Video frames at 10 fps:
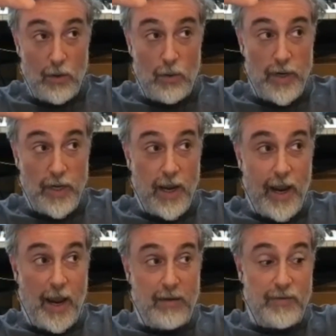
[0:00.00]
we
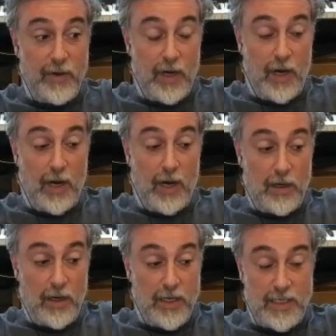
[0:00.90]
have uh,
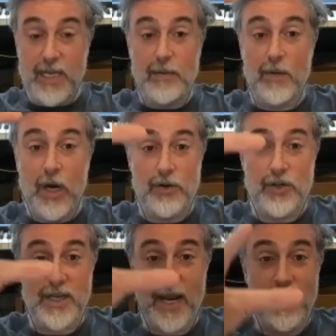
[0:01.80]
a deep
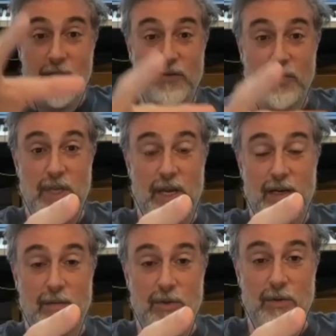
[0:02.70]
understanding of those
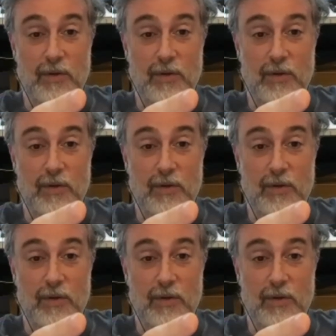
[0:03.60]
items,